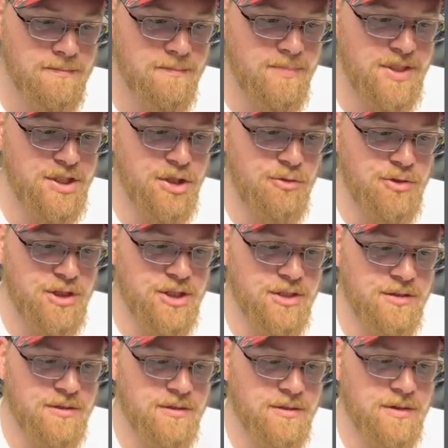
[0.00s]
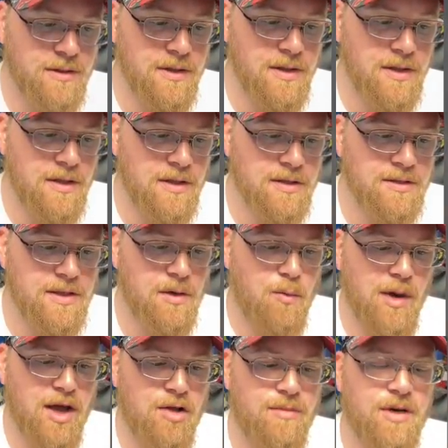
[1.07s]
Pidgeot. Is that a
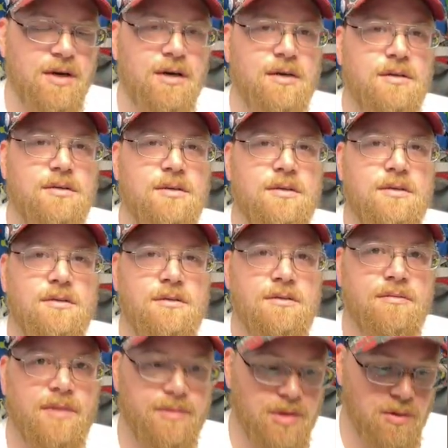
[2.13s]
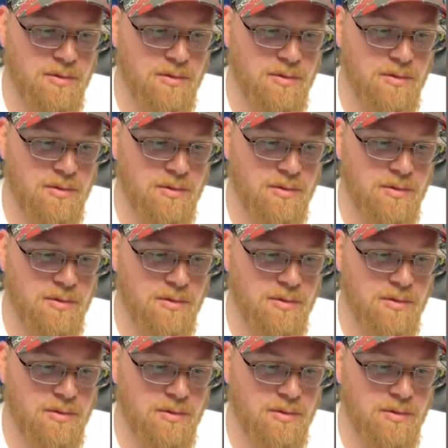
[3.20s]
Whalmer? Maybe a